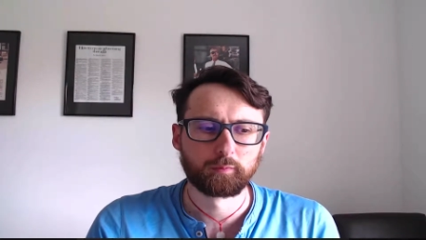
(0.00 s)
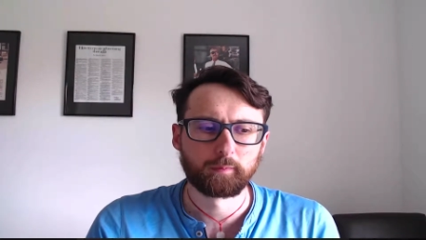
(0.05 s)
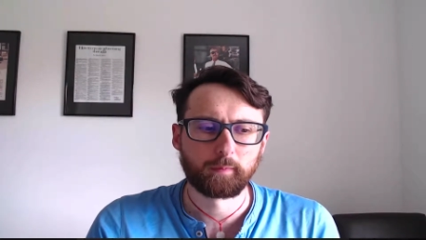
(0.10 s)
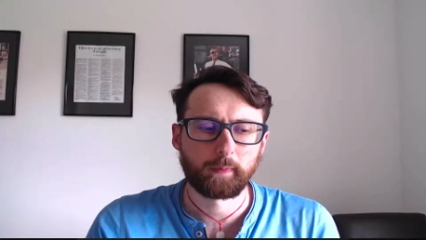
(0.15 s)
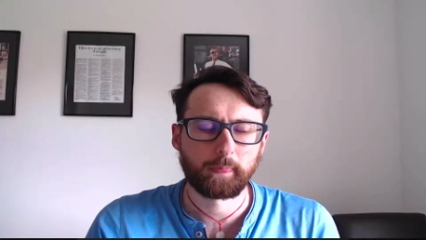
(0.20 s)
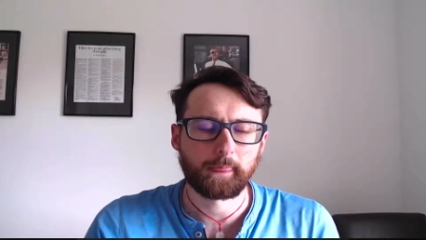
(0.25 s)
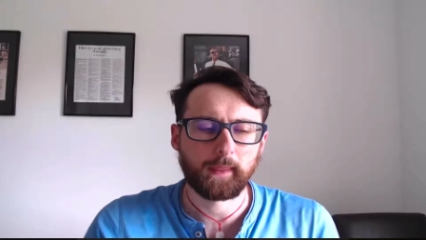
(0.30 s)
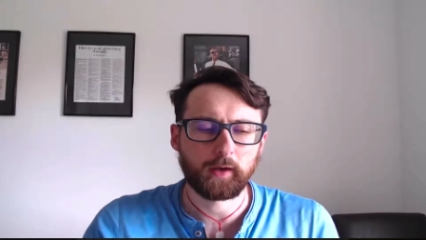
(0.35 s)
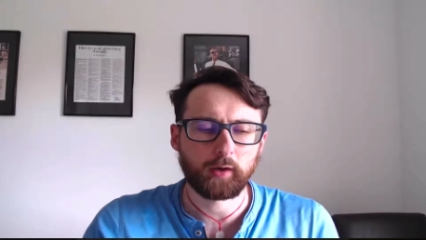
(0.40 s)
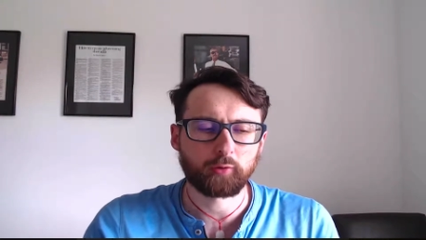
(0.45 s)

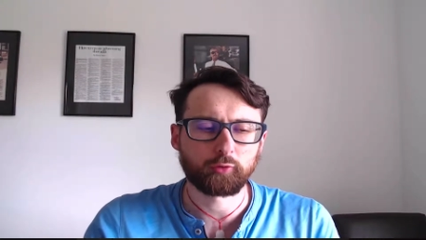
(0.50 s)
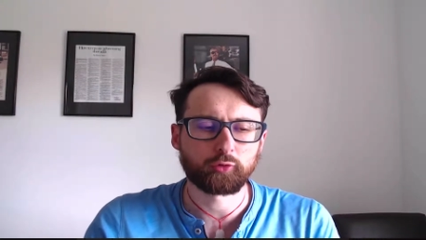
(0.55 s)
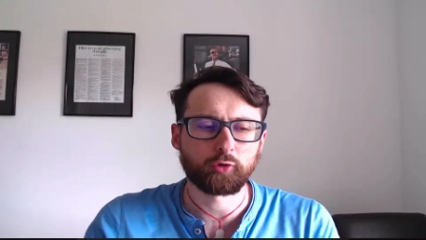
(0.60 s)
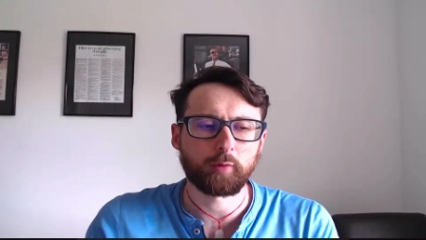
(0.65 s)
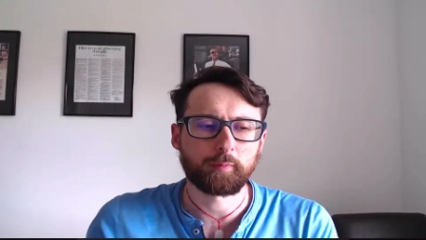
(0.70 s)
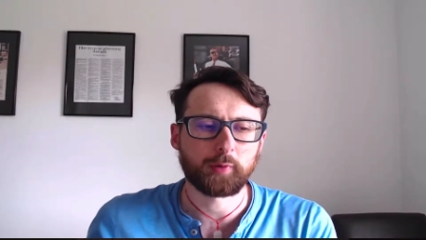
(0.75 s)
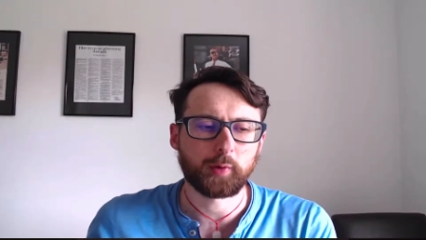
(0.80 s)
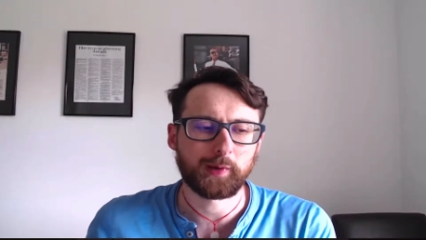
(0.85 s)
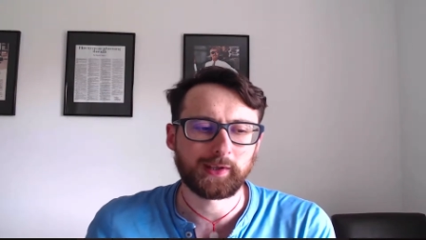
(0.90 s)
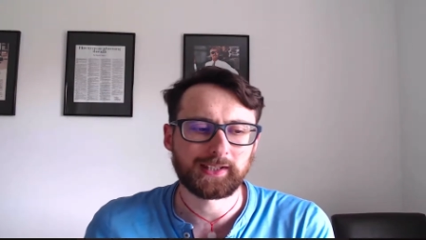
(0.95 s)
they don't
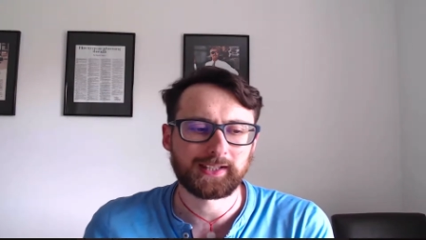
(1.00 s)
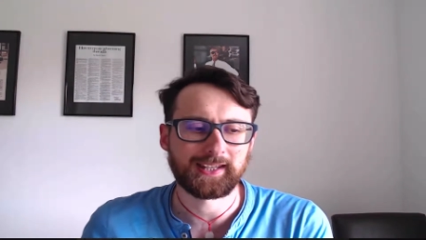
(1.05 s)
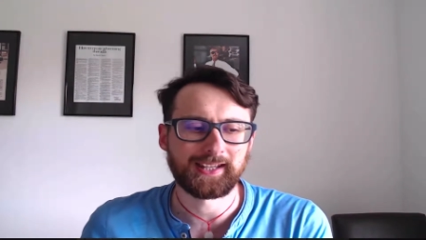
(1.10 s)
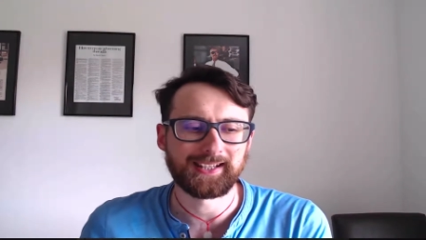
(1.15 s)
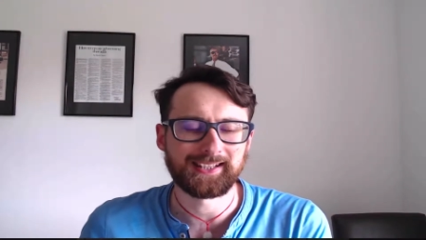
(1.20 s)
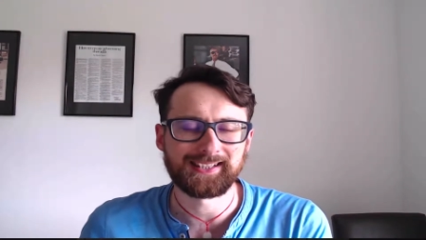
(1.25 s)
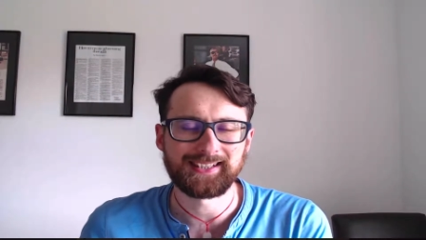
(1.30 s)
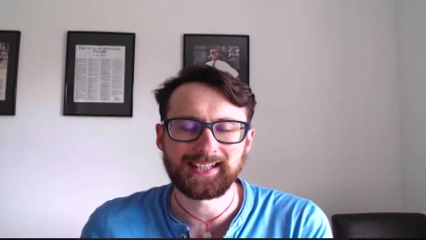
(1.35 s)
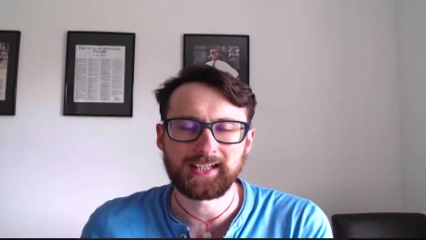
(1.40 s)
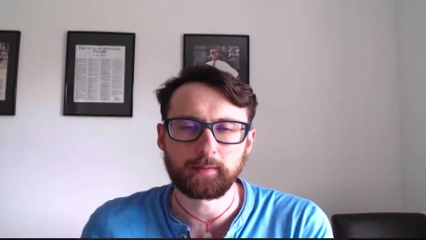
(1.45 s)
drop you into
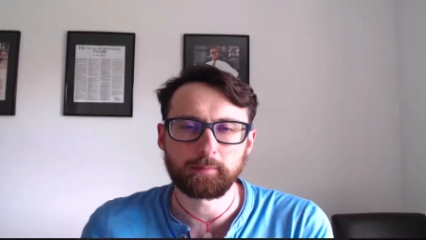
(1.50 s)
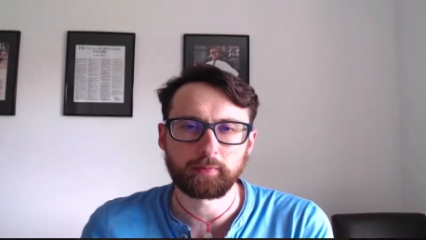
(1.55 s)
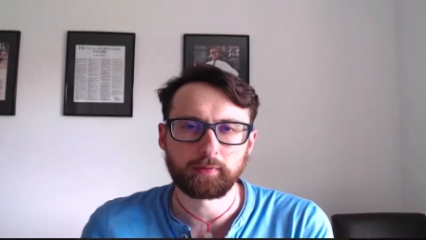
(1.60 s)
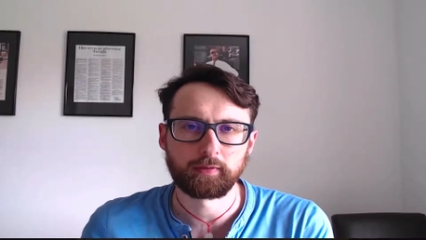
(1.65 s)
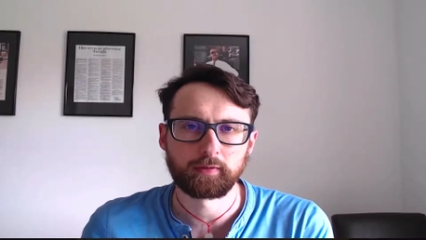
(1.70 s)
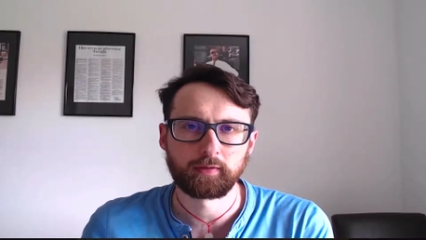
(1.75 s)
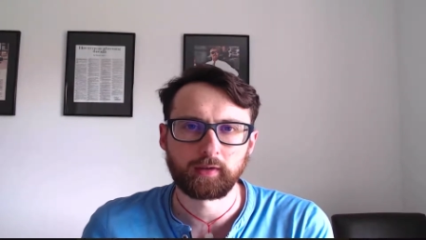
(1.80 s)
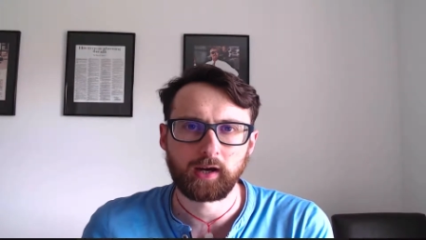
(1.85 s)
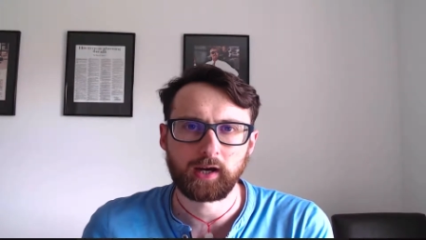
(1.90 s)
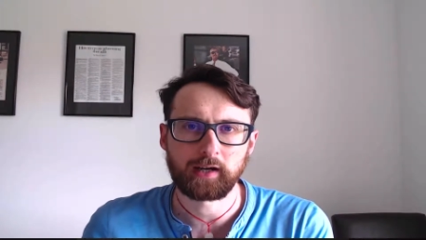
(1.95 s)
that deep
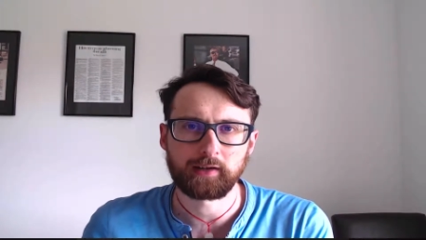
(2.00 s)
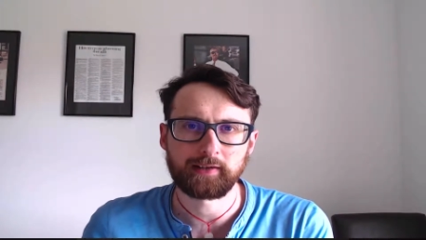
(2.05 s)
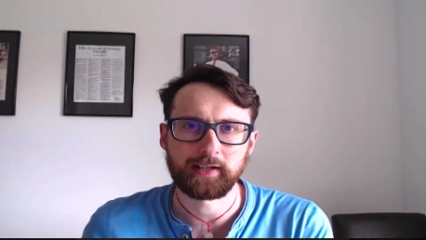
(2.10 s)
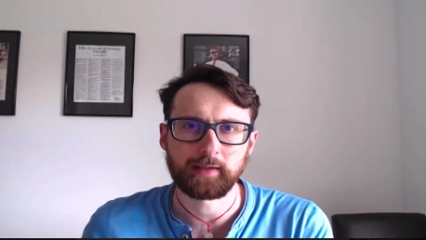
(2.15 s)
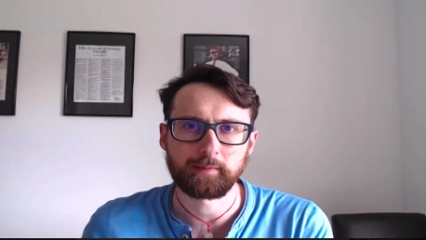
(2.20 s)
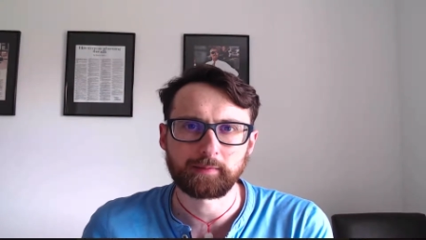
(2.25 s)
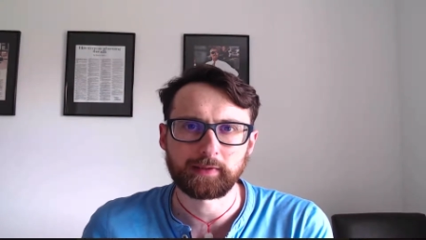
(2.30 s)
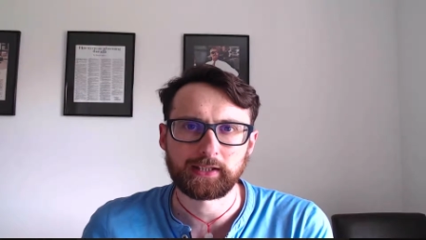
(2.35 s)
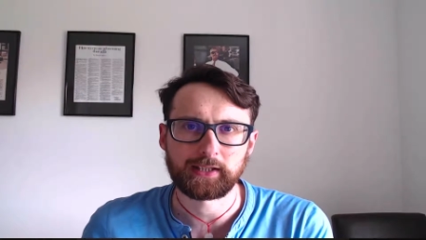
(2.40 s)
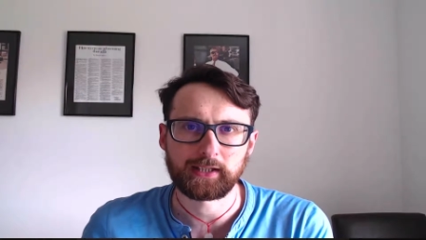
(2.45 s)

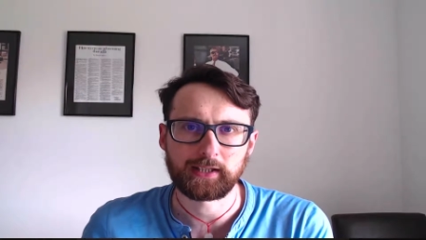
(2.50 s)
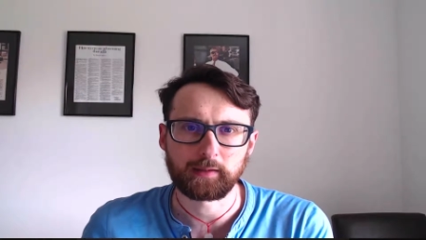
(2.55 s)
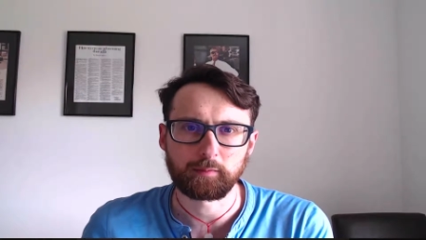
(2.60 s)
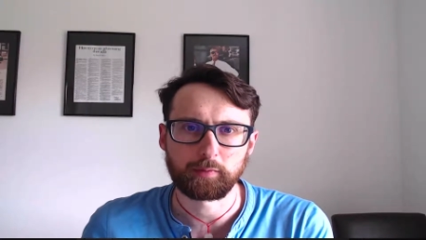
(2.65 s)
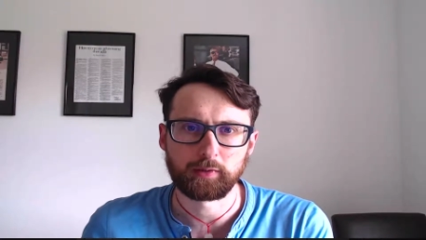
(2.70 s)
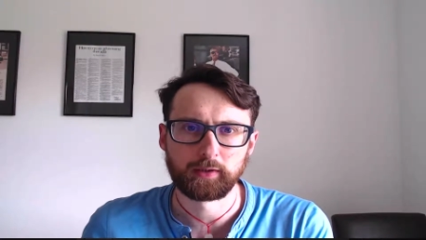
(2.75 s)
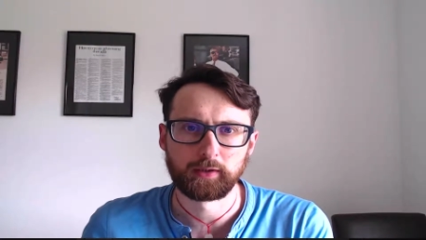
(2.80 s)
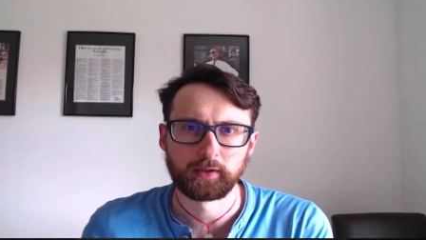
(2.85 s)
REM sleep